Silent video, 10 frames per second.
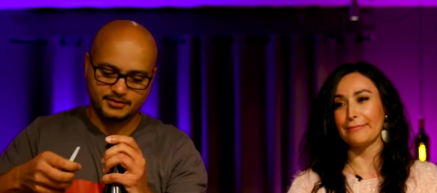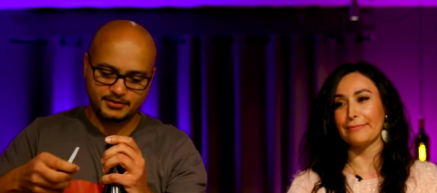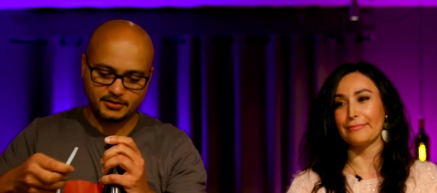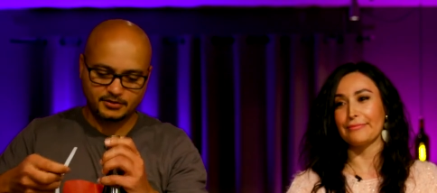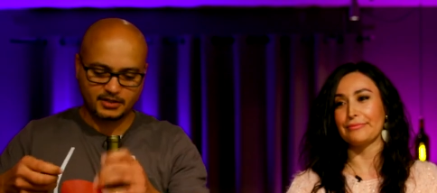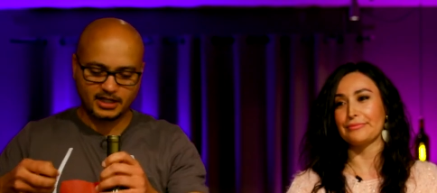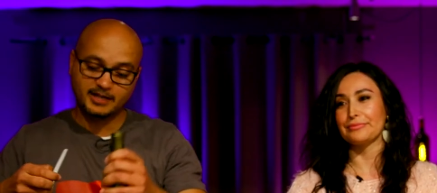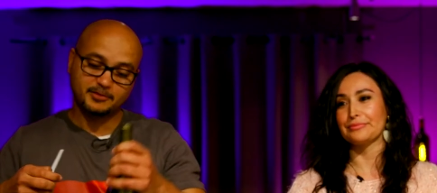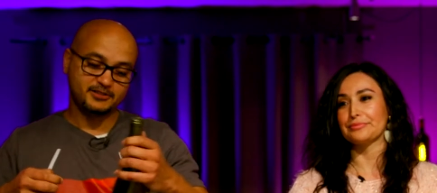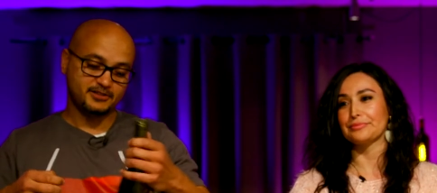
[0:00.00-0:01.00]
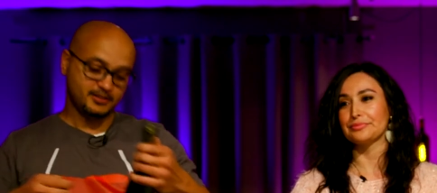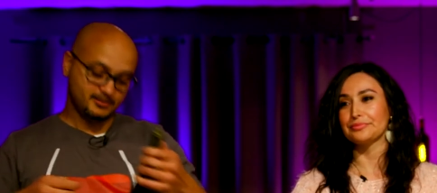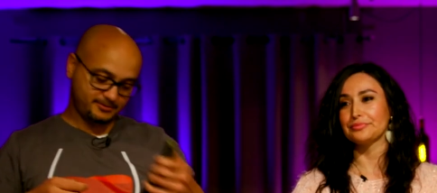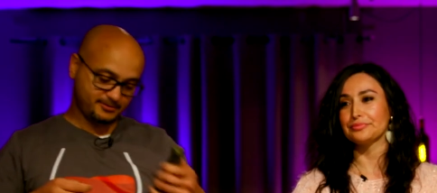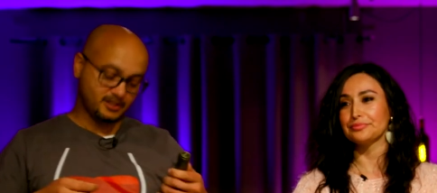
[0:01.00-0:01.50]
Speaker 1: So I
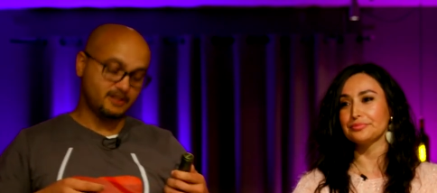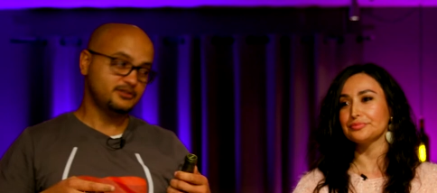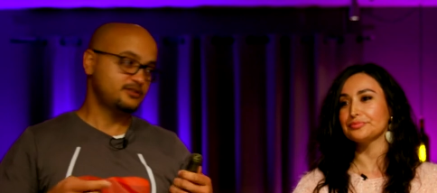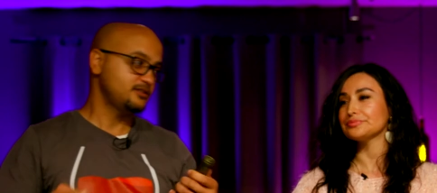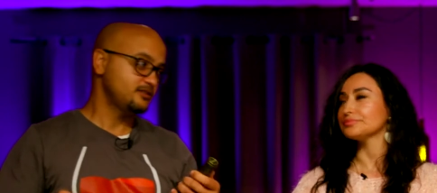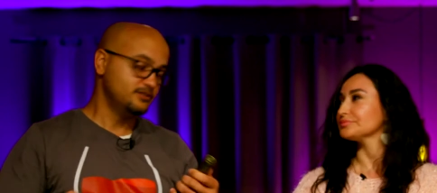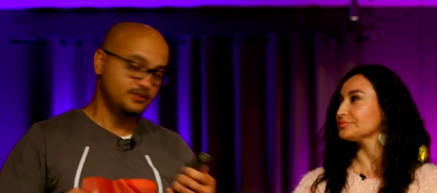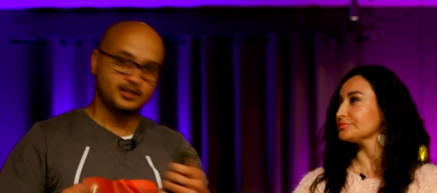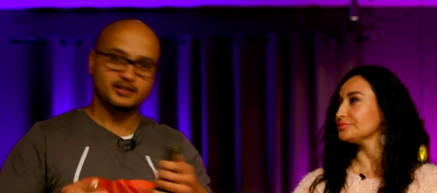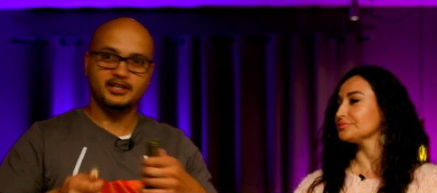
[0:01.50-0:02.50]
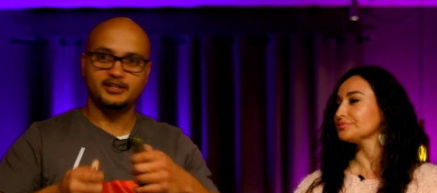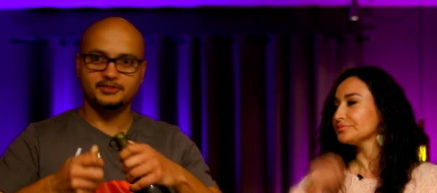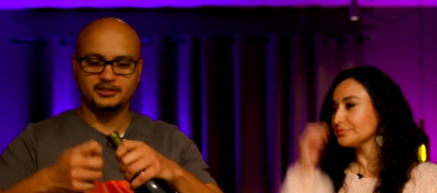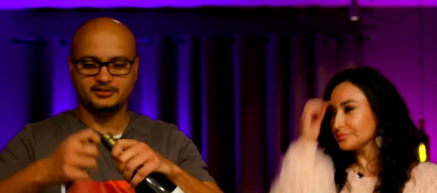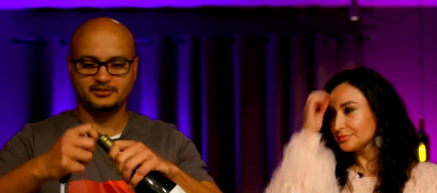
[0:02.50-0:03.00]
myself, obviously not
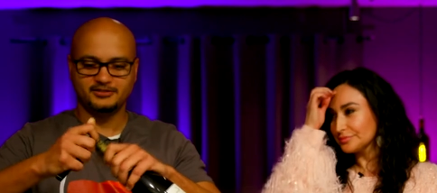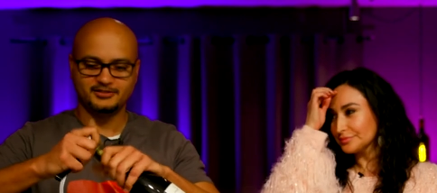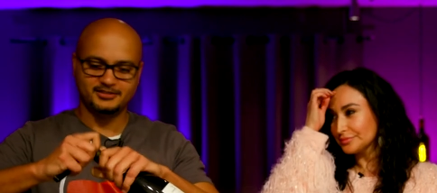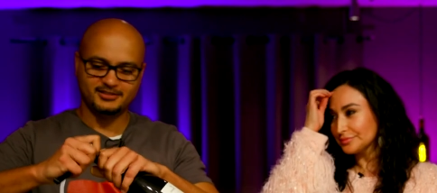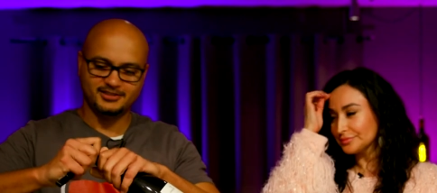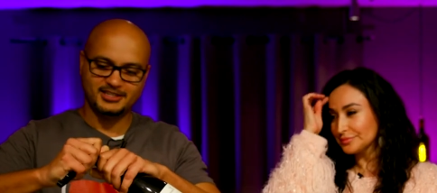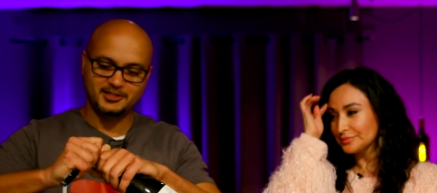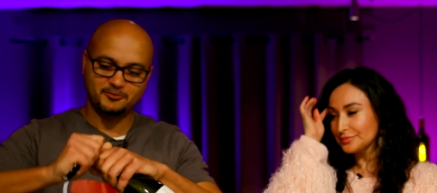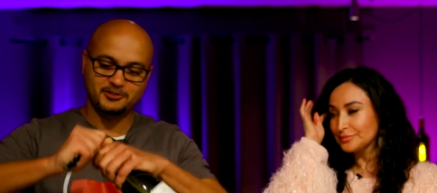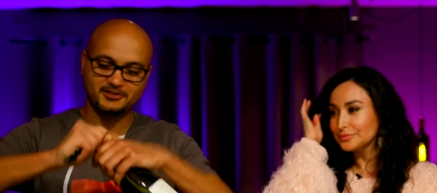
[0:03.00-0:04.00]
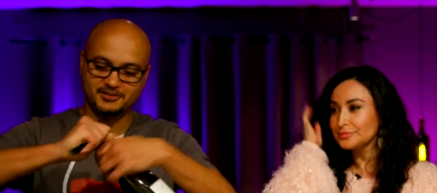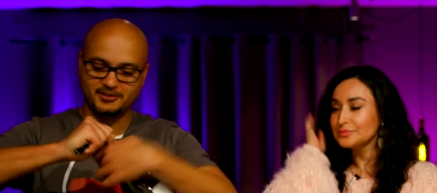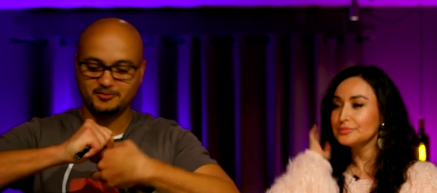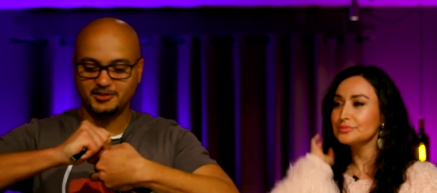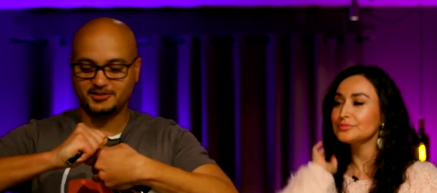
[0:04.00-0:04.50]
having any Riesling
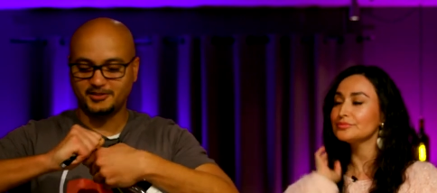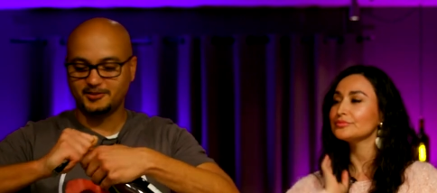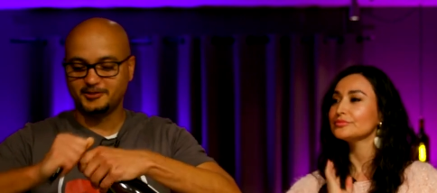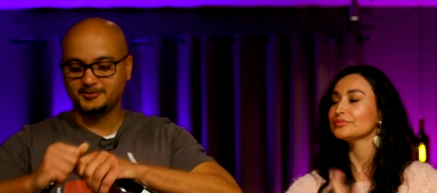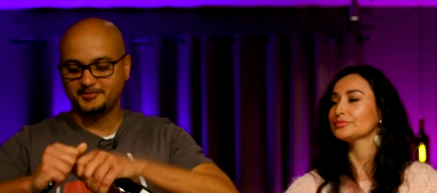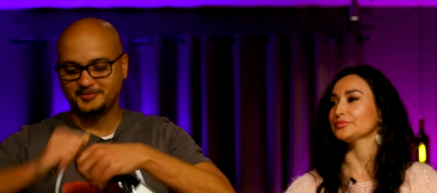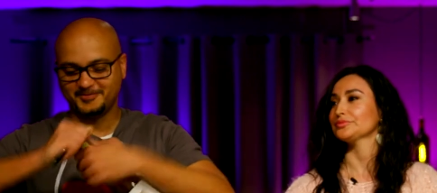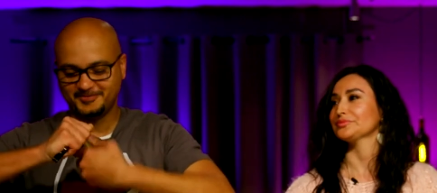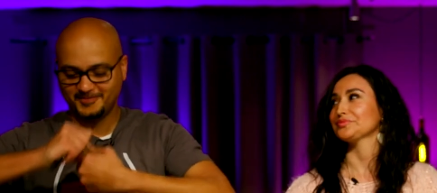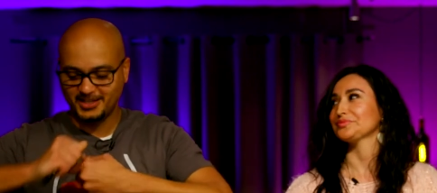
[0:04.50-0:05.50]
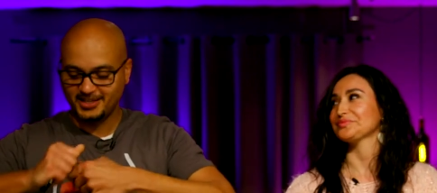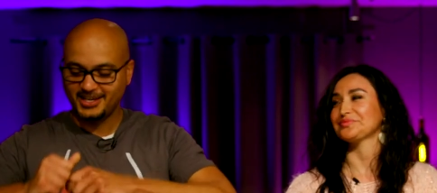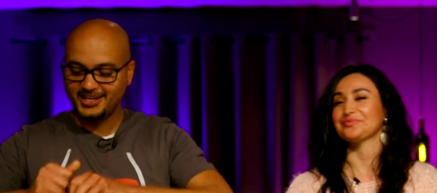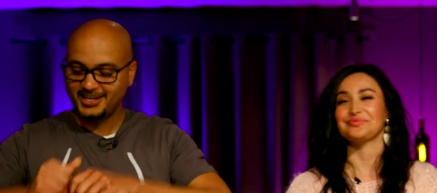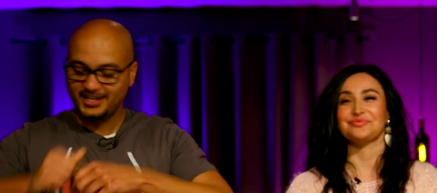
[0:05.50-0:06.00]
in my cellar,
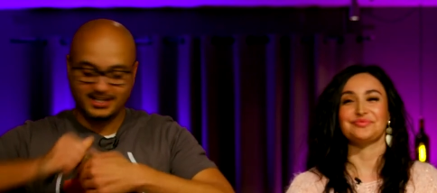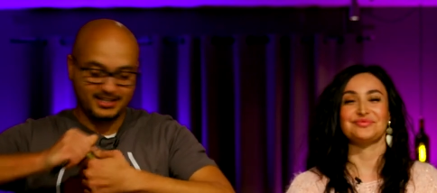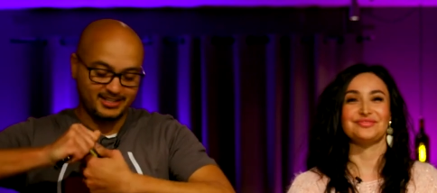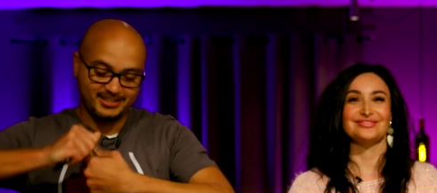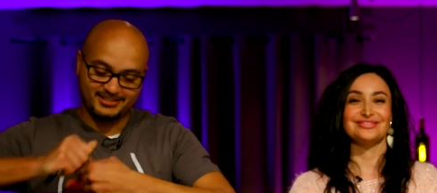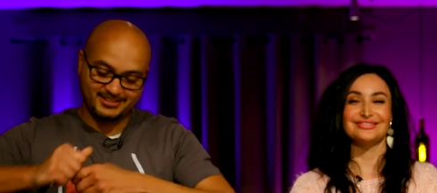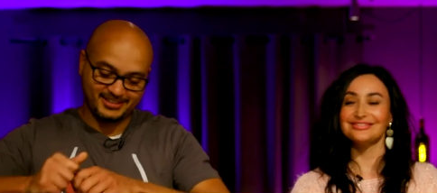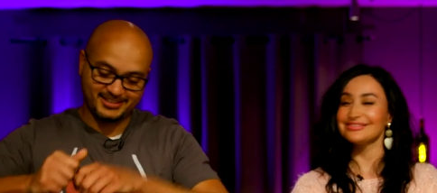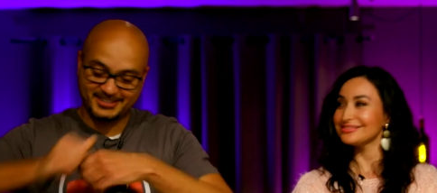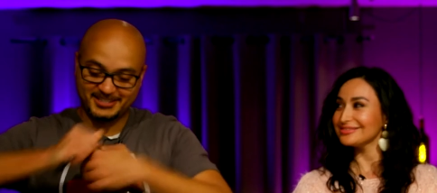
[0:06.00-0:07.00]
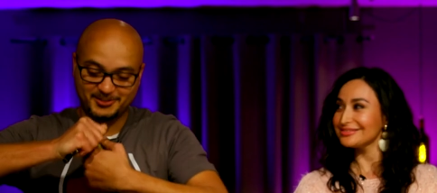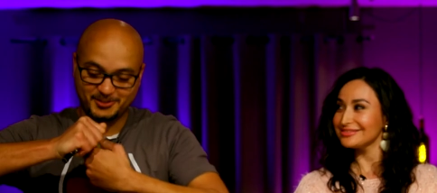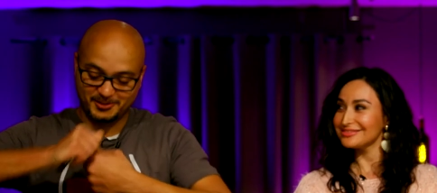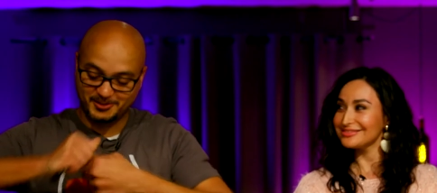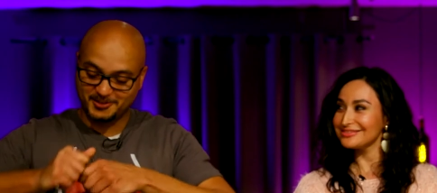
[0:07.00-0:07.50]
I
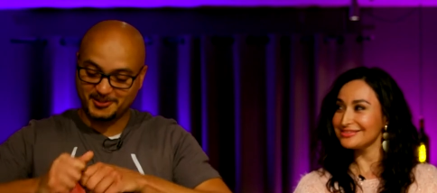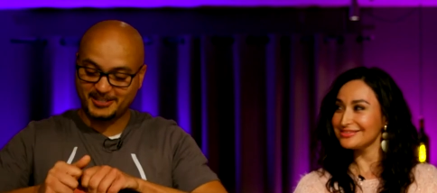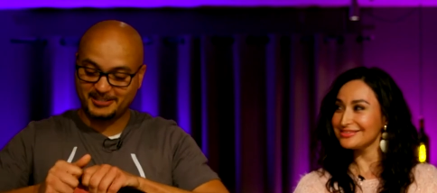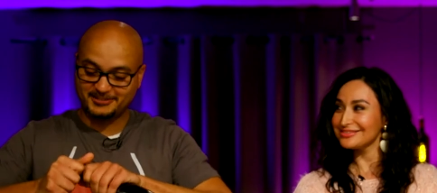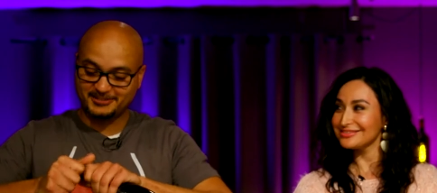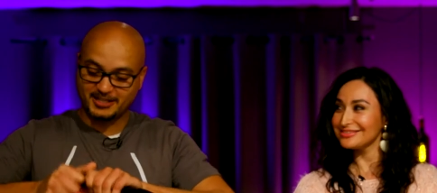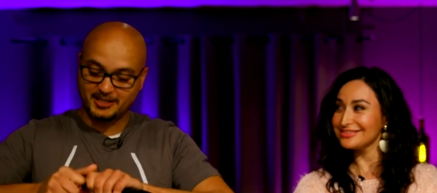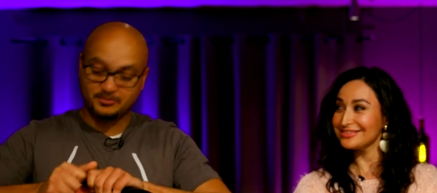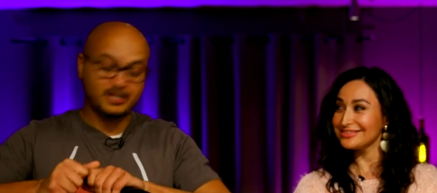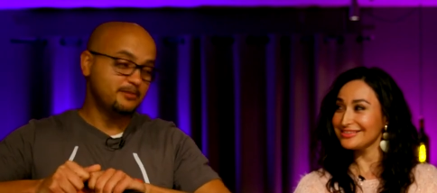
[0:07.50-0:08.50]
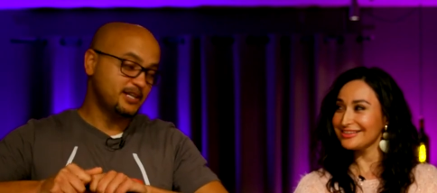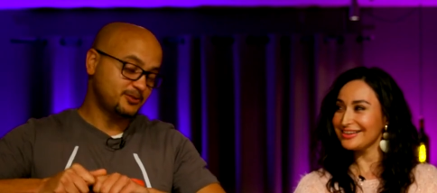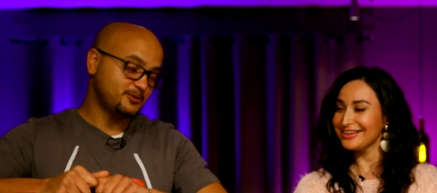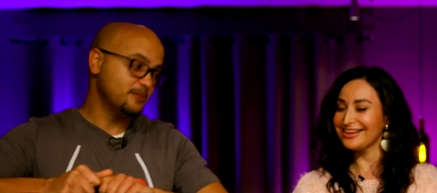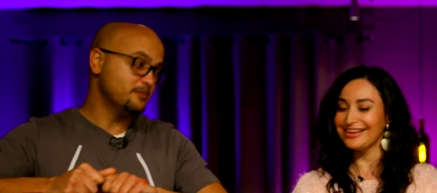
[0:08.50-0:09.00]
just shudder. I'm
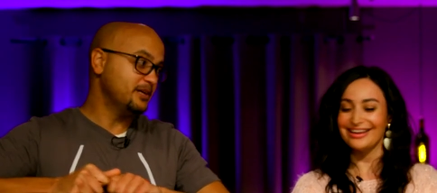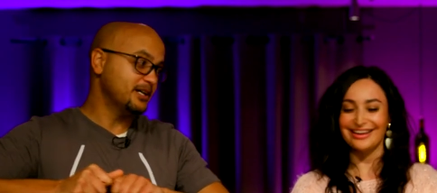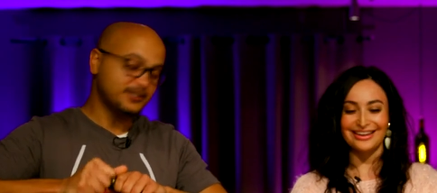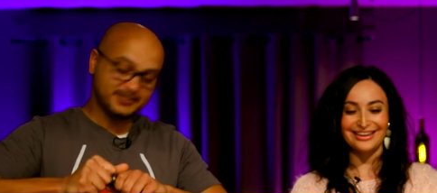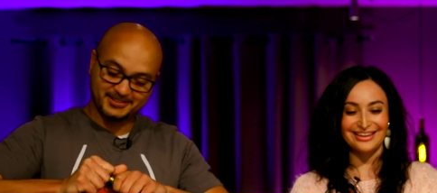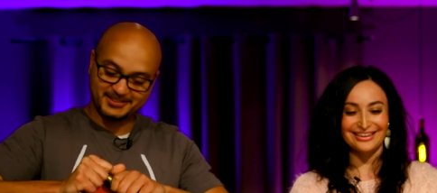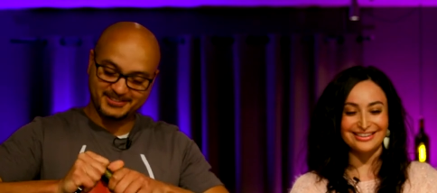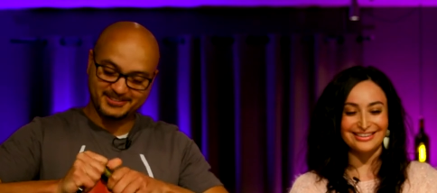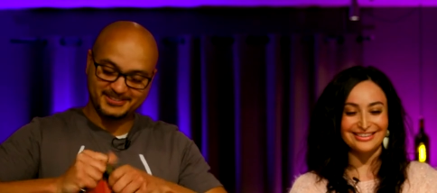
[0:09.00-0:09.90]
actually embarrassed